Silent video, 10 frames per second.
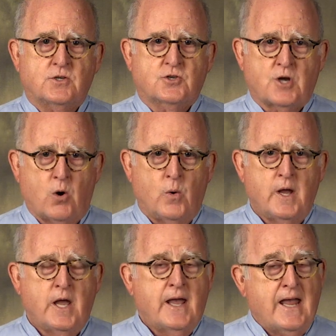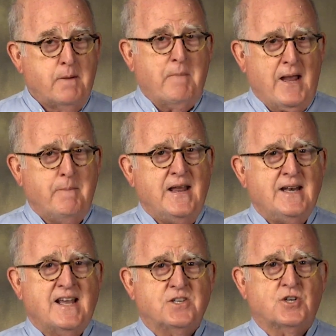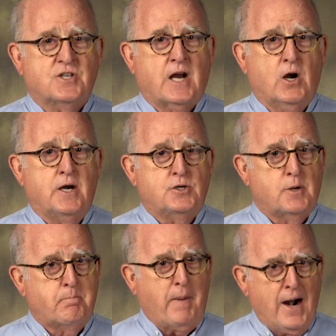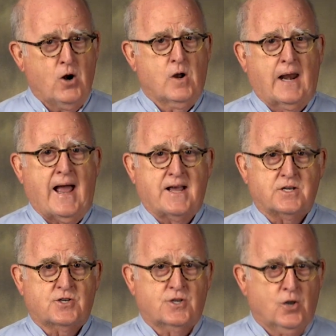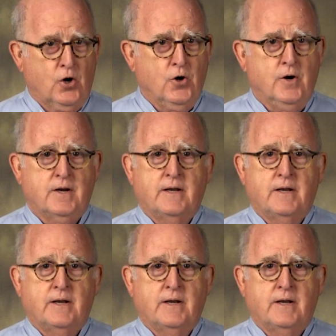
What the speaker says: so it may be necessary to paralyze her